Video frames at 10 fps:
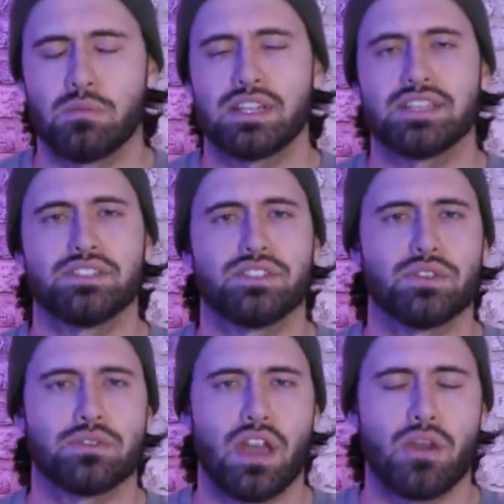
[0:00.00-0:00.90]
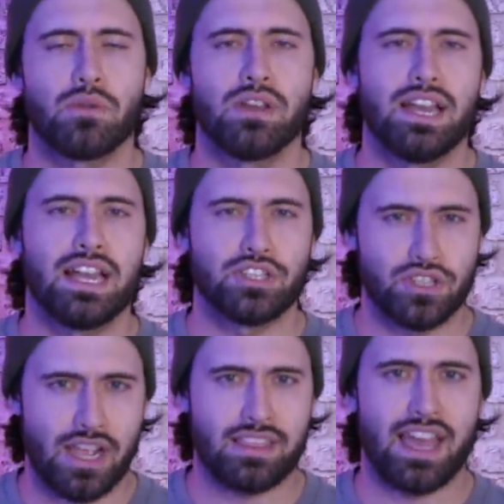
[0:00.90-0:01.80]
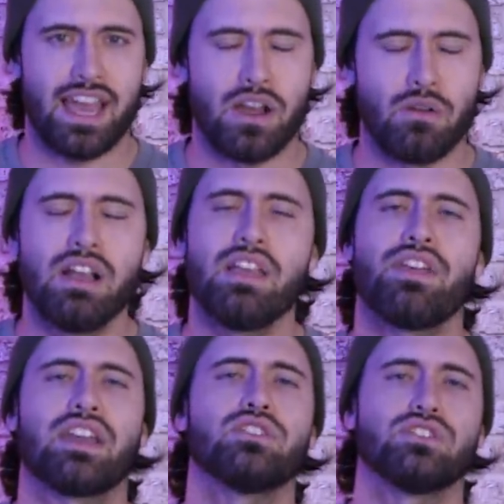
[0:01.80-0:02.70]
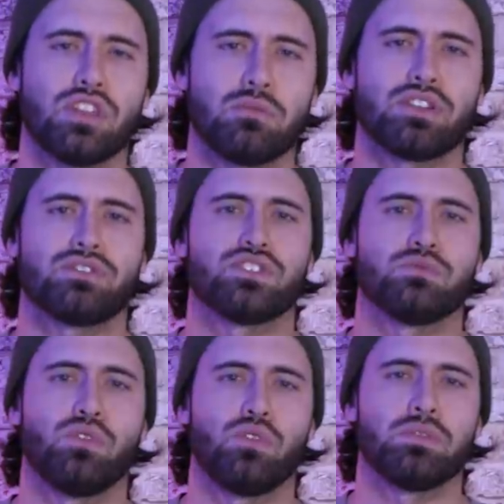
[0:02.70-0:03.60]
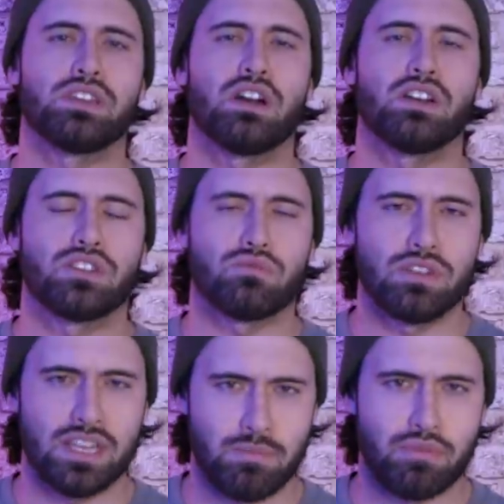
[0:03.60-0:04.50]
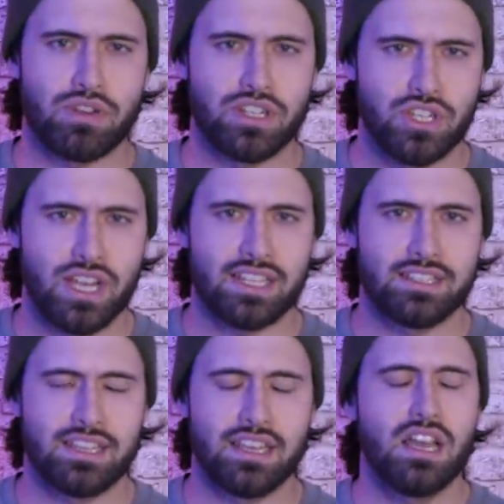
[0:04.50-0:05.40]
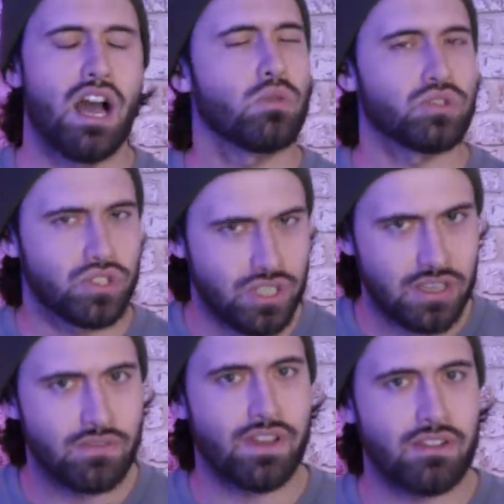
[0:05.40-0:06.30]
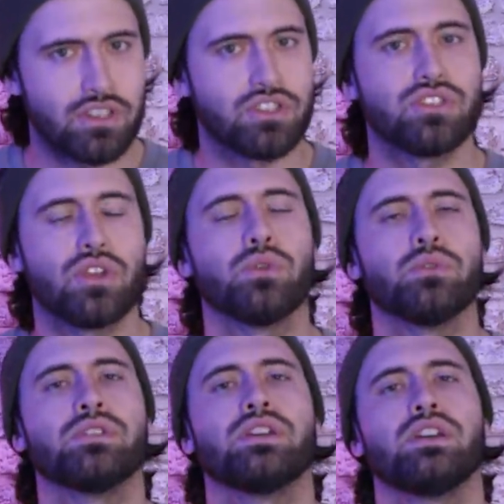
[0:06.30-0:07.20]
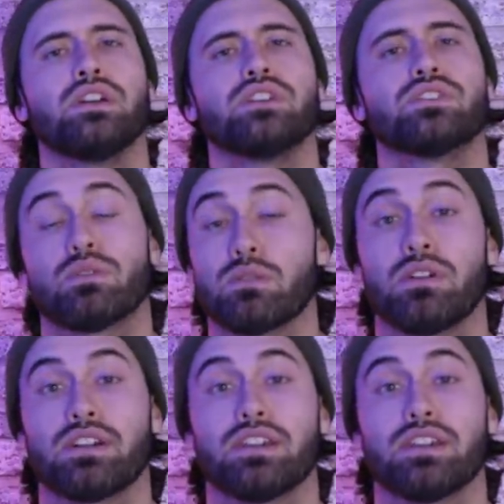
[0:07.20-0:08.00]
please do go and check that out. Thank you so much for supporting me, guys. I really appreciate it. I will see you very soon. Sweet one,